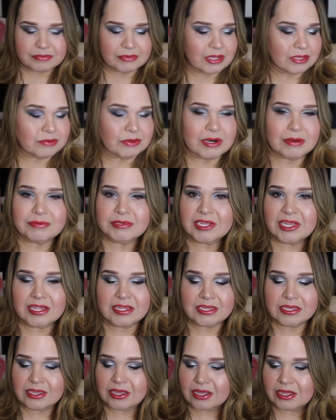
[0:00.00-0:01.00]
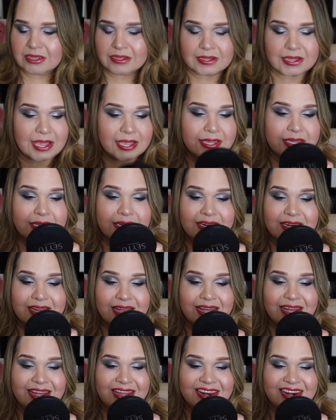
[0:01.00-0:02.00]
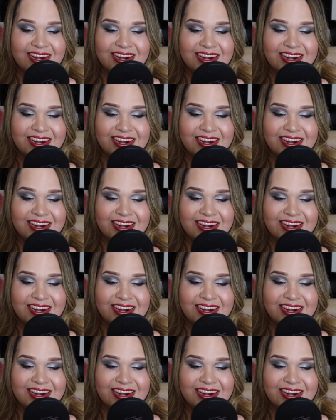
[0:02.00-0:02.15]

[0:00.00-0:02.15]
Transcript: That's what I'm telling y'all. I cannot.